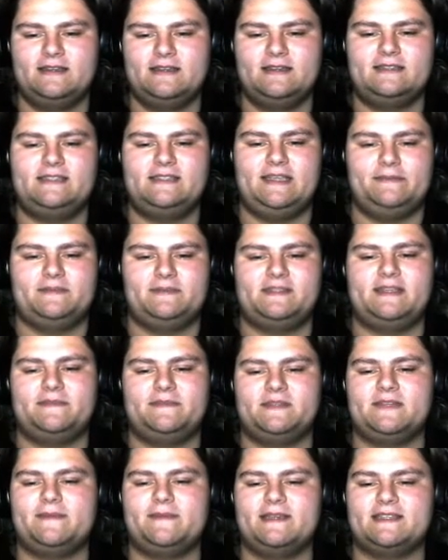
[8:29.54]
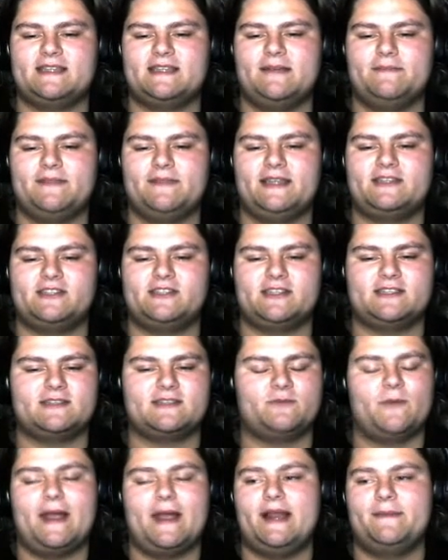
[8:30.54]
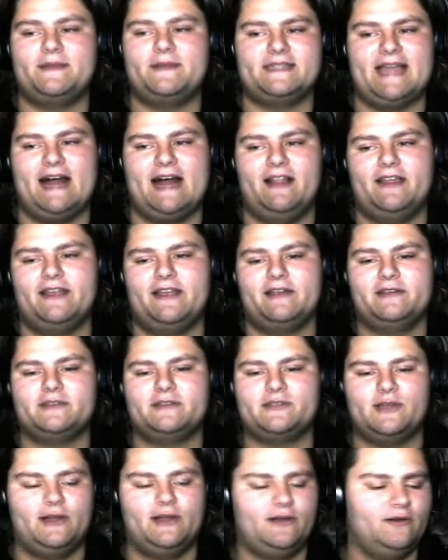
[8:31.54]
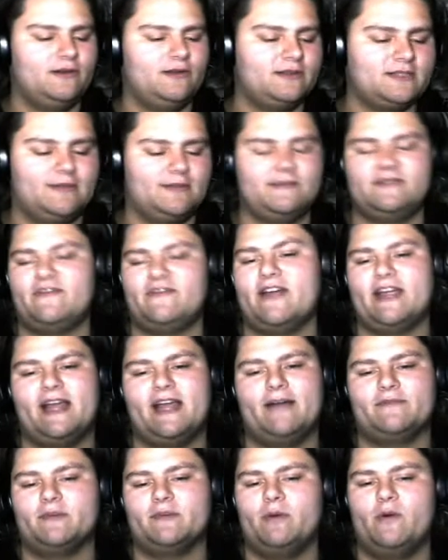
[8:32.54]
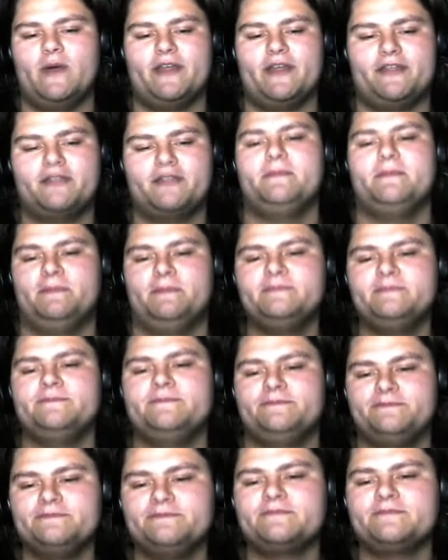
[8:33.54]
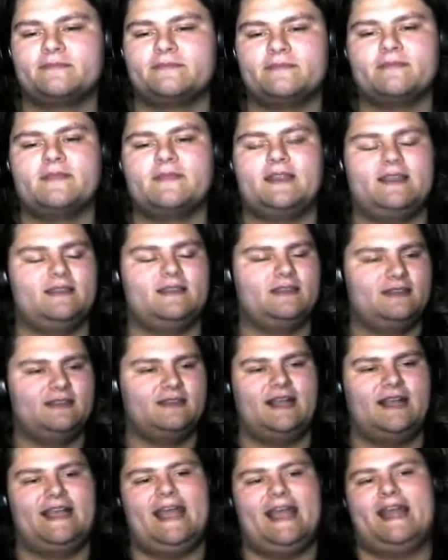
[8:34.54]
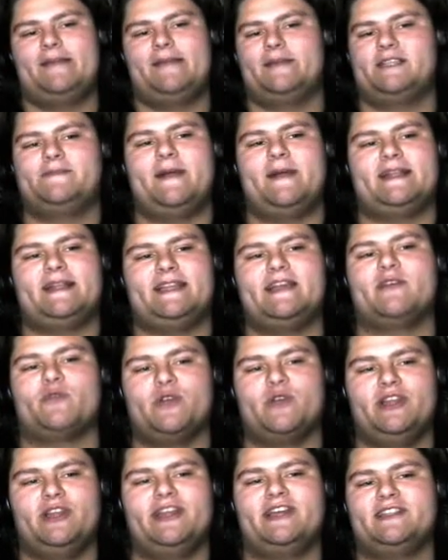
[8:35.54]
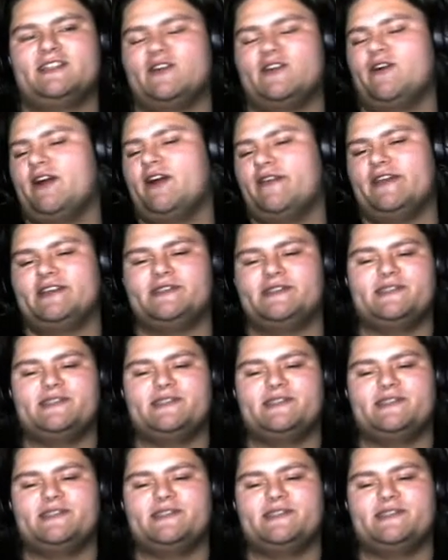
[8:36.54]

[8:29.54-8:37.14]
Seems to be something that's just right up his alley. So something he's very comfortable with. Again, I'm expecting a really good score on this.